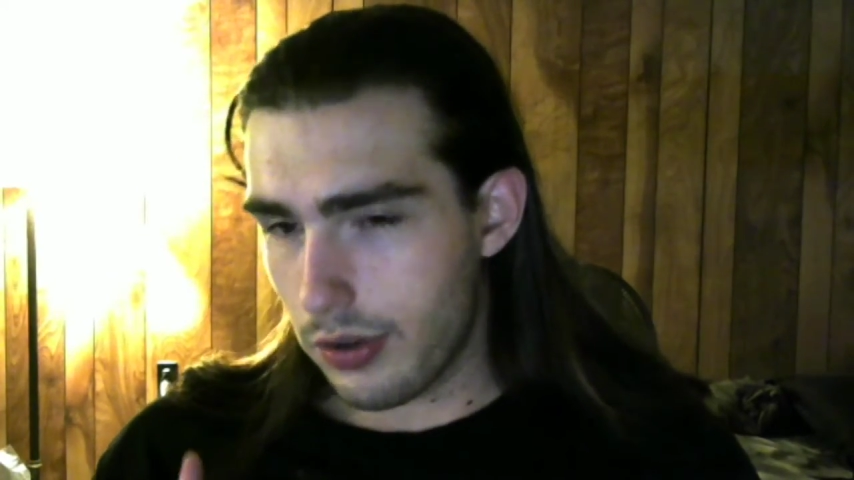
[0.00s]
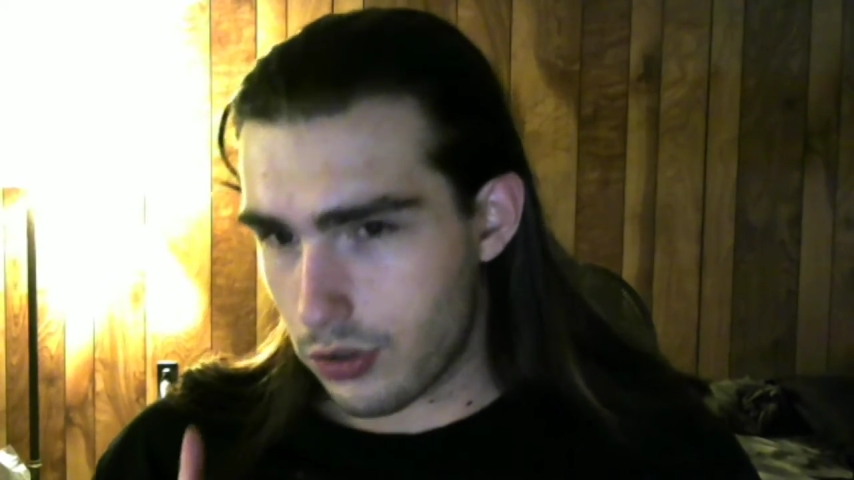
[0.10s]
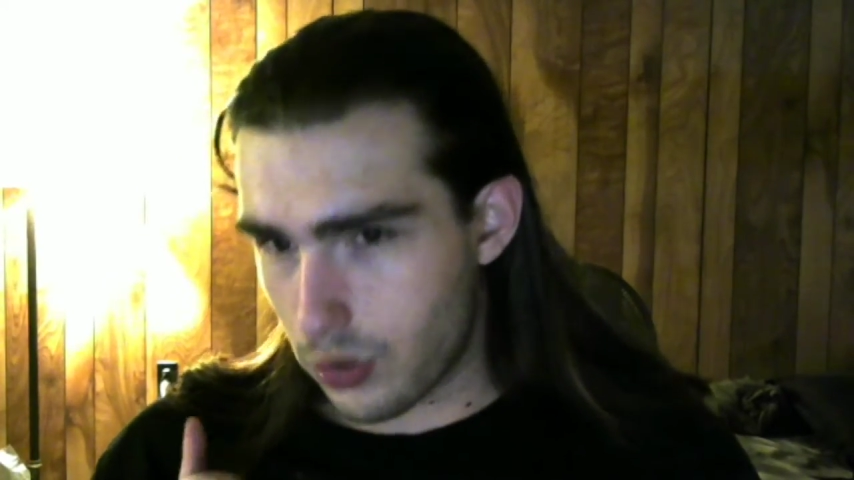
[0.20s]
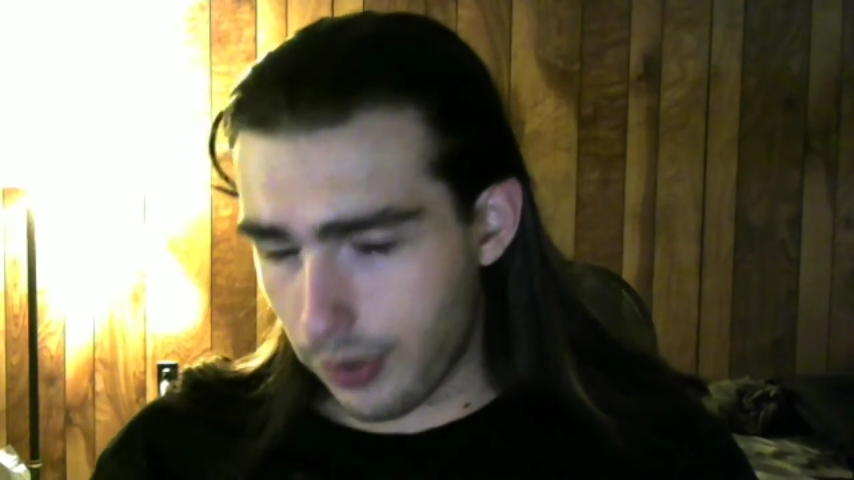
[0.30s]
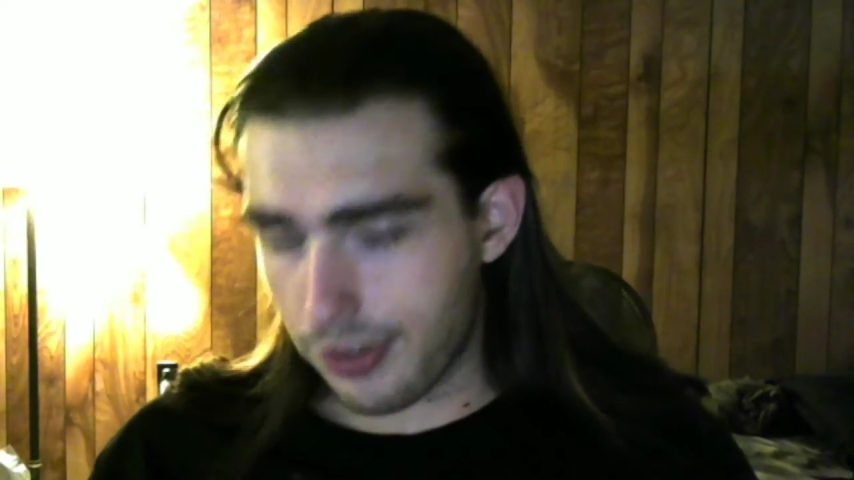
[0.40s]

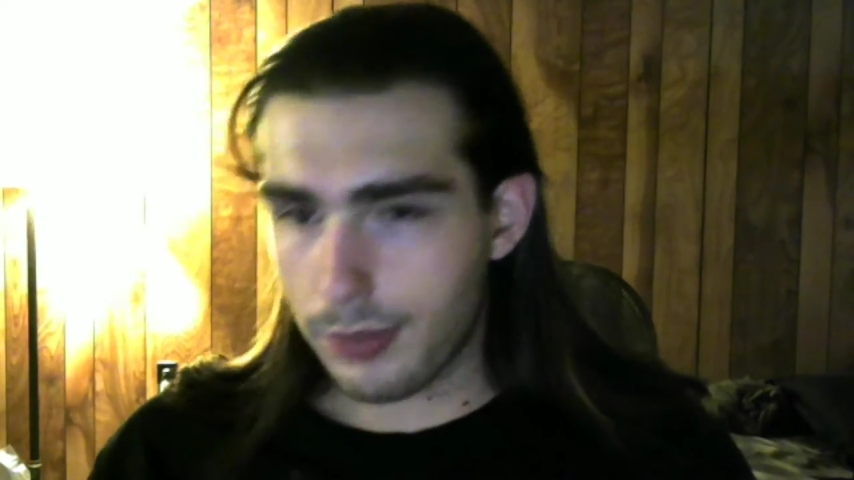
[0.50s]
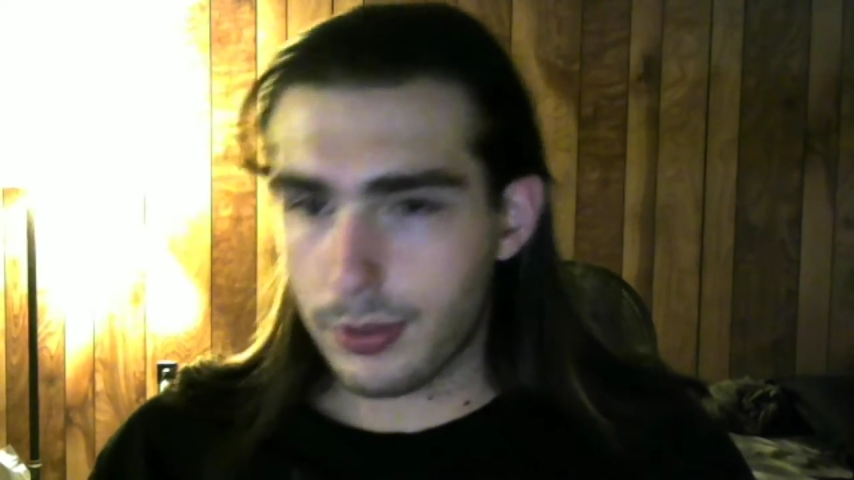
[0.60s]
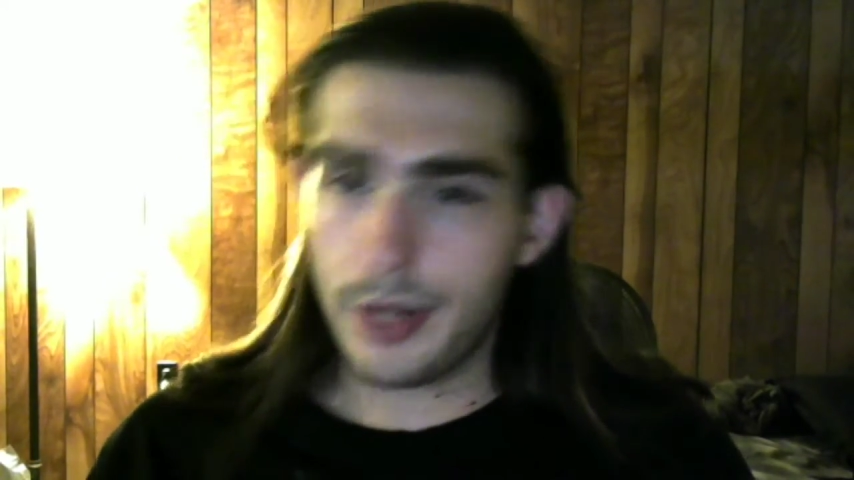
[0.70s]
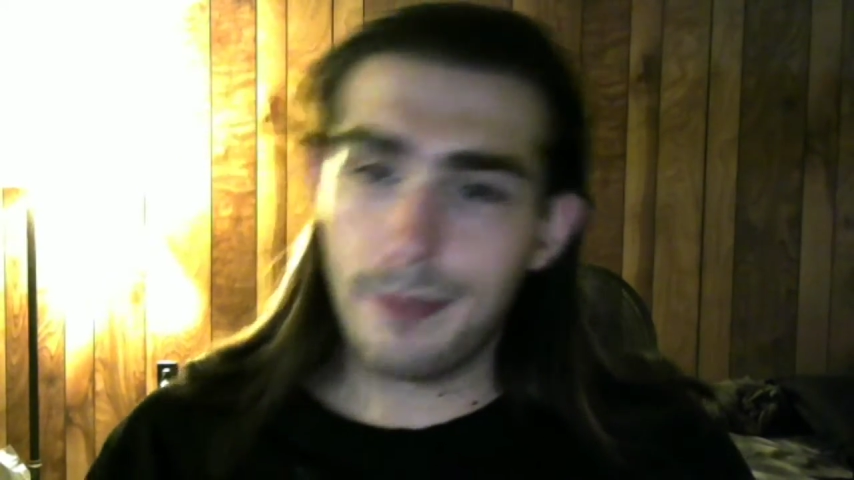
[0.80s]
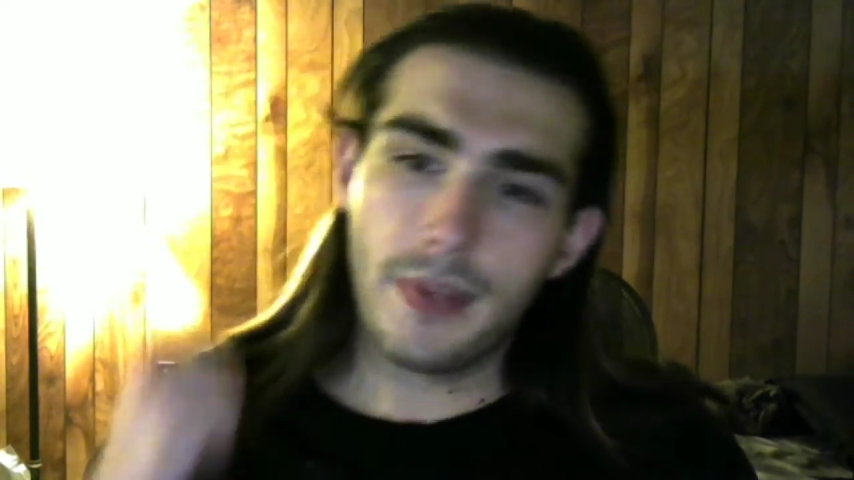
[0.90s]
short
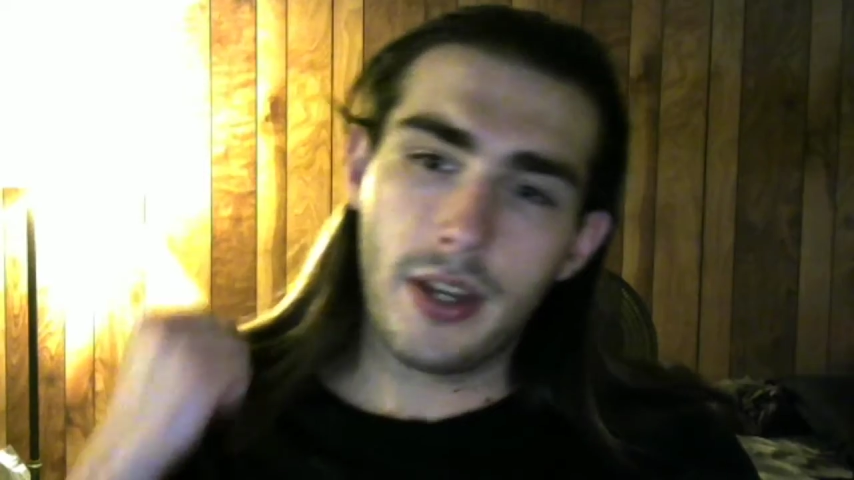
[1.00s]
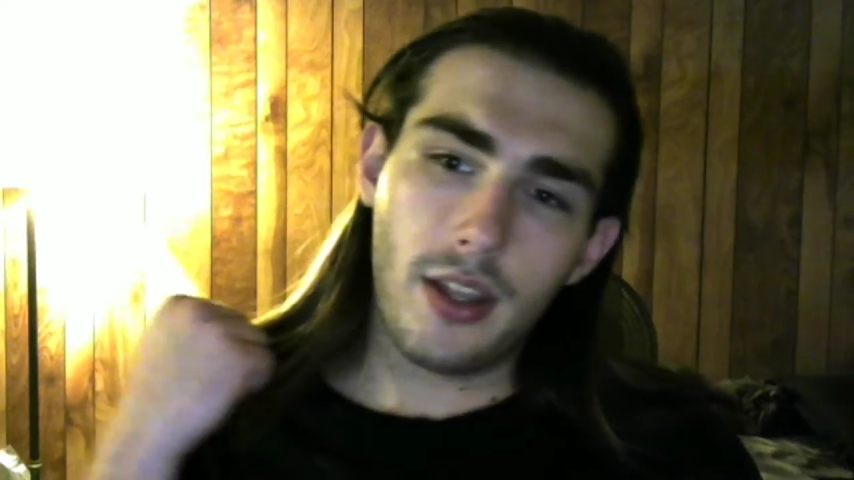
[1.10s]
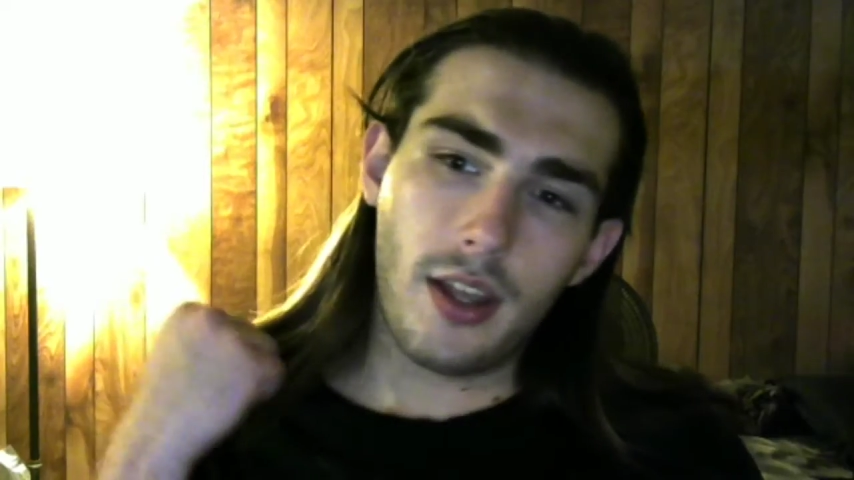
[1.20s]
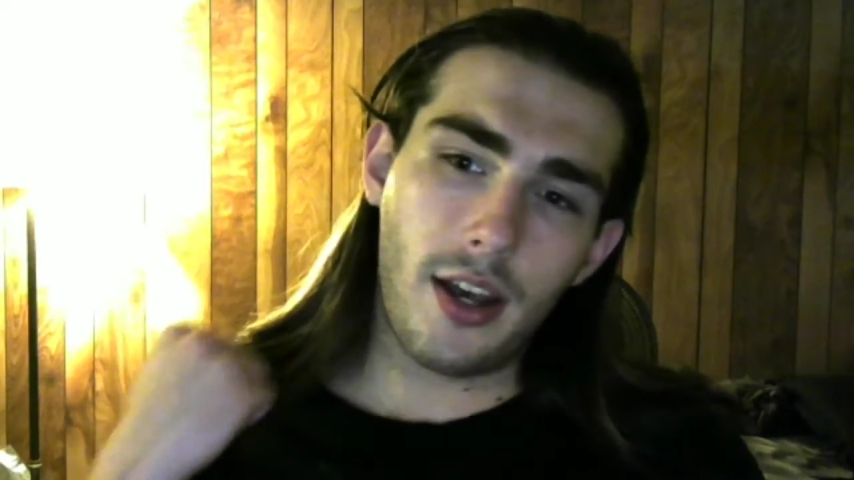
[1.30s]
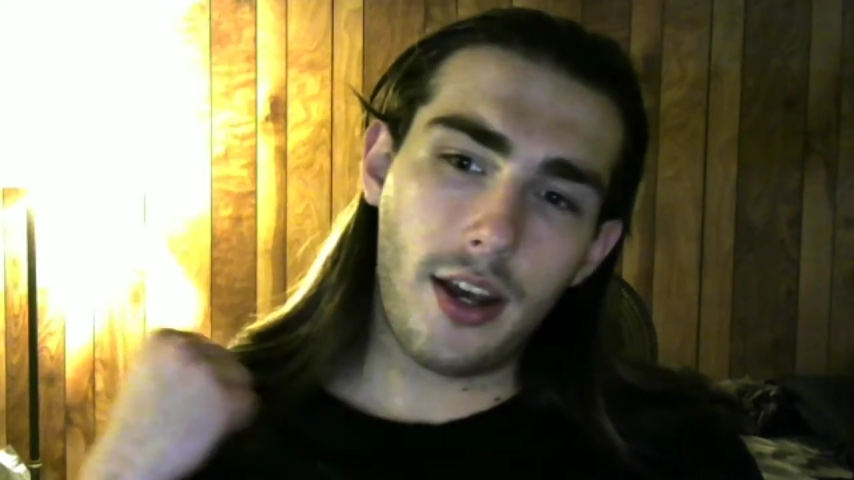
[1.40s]
summary,
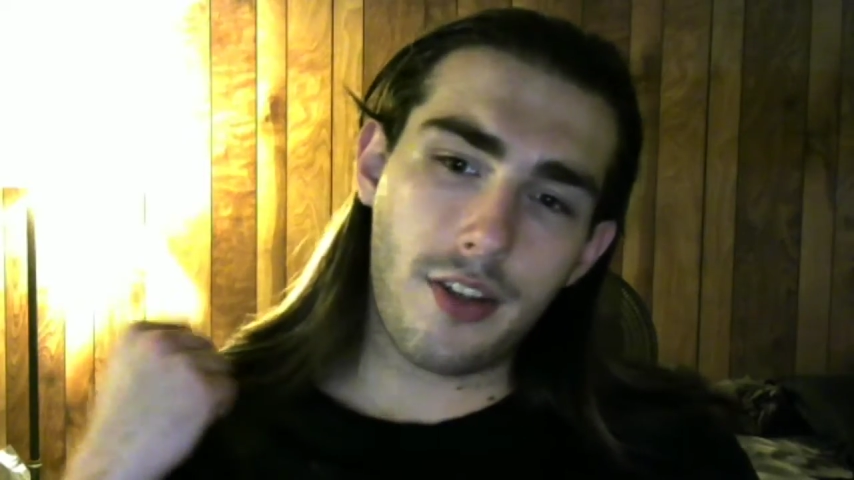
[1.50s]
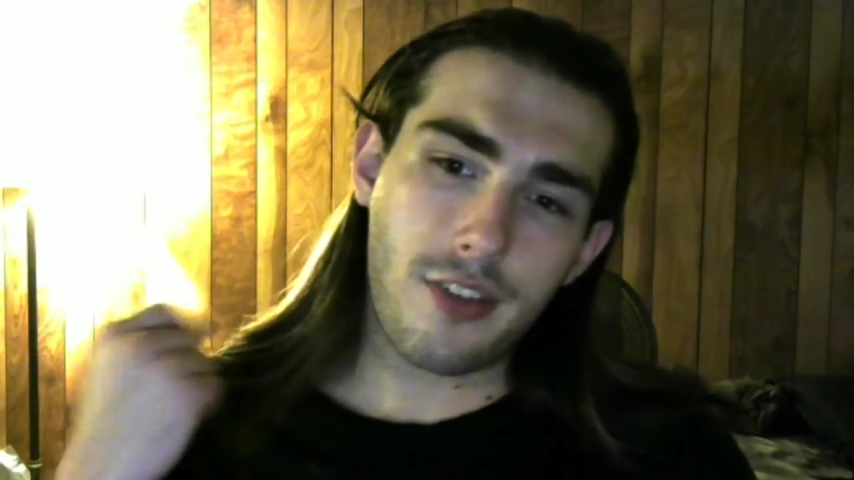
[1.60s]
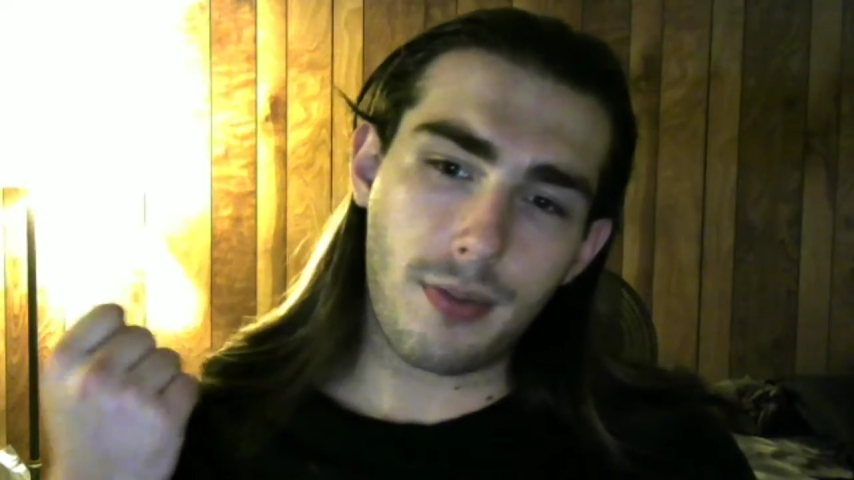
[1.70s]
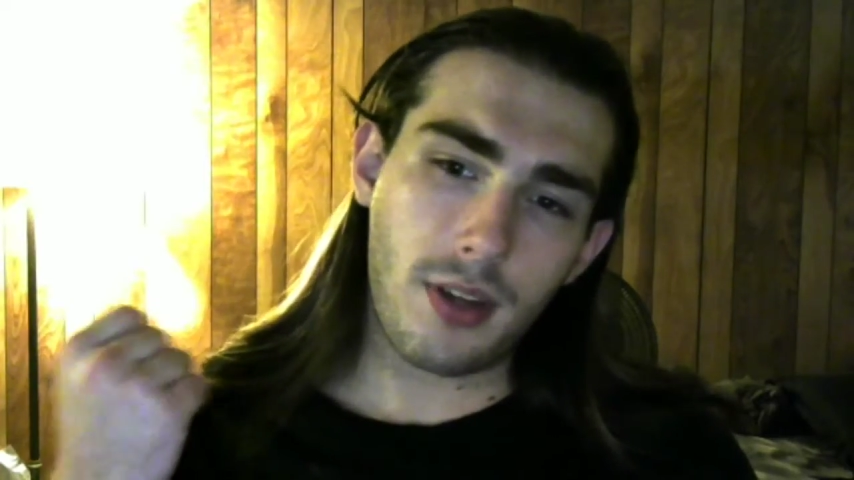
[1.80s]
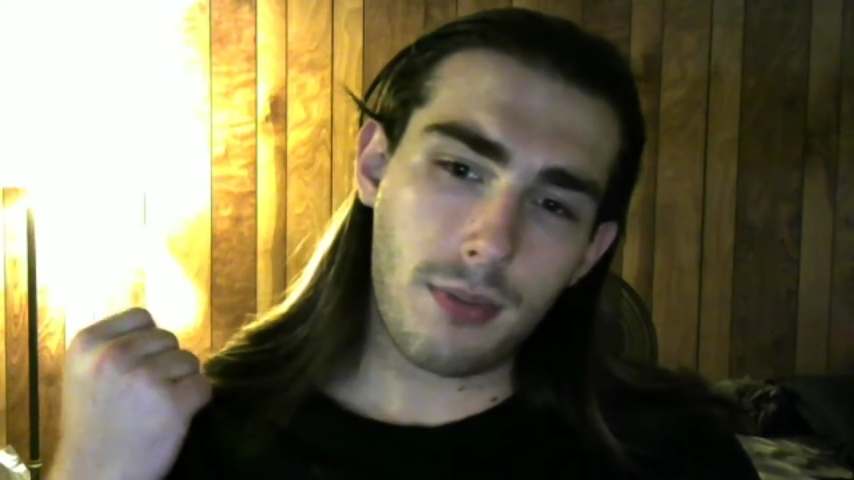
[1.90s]
uh,
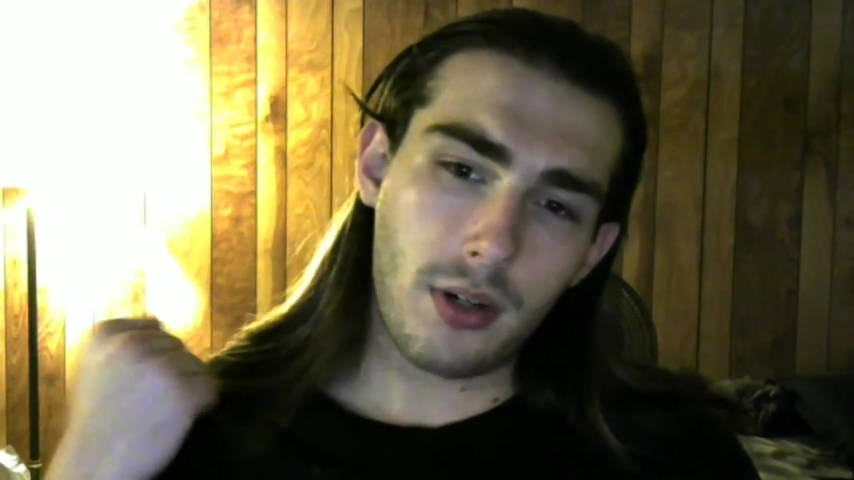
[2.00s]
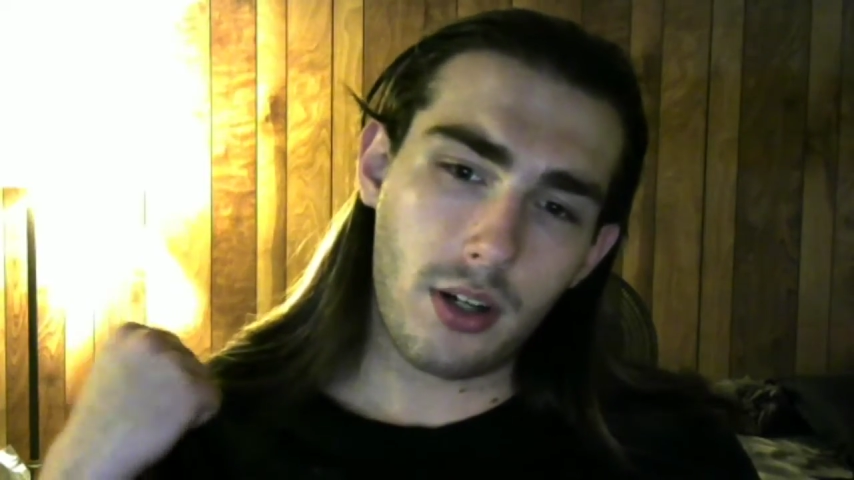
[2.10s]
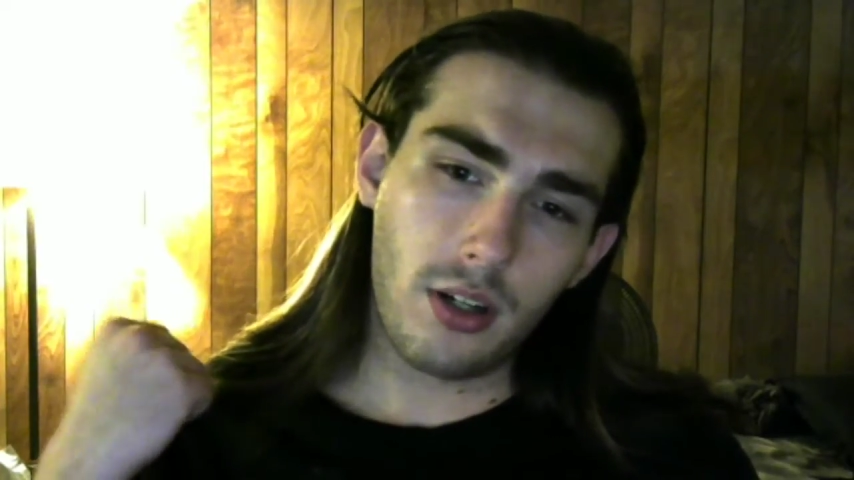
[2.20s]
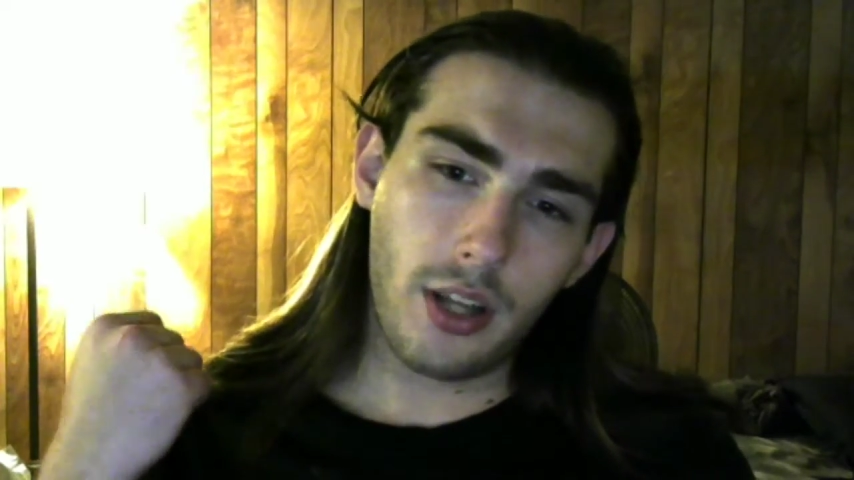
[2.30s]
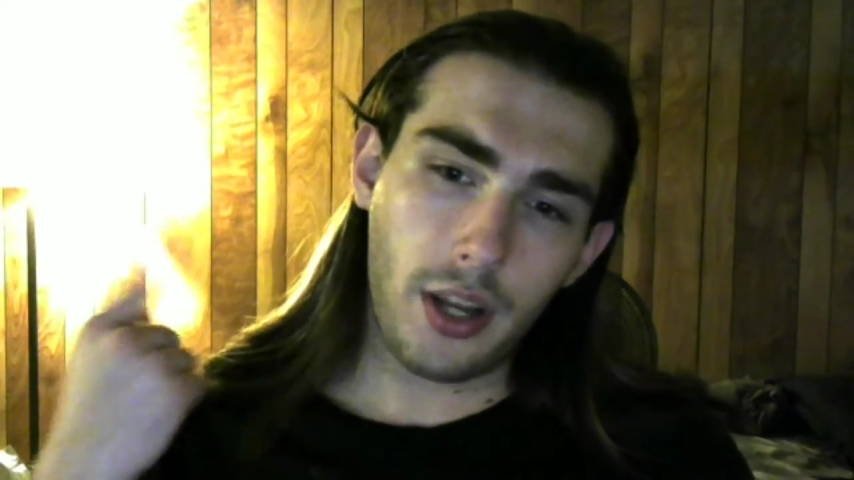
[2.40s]
September,